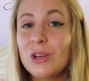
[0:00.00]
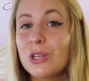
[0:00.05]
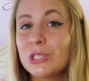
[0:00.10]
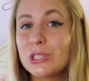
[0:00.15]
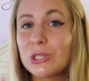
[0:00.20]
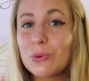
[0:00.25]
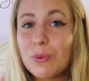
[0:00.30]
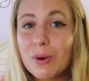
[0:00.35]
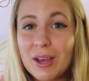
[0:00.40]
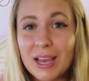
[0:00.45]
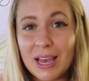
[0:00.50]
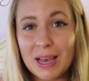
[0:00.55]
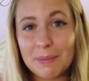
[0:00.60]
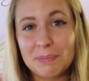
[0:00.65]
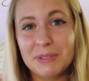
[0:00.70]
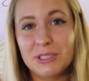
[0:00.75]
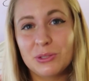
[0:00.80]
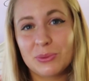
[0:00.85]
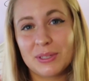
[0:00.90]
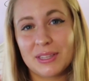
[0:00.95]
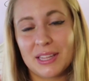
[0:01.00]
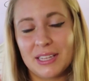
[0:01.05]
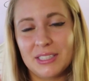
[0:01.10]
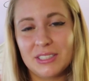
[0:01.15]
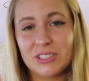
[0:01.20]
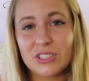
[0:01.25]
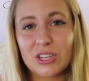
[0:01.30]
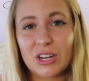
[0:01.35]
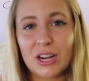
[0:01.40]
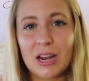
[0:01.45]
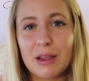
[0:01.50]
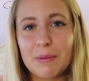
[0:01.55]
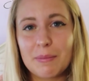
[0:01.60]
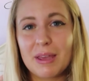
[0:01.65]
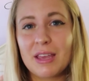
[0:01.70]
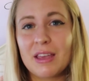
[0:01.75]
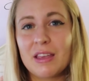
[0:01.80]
So what happens with Instagram,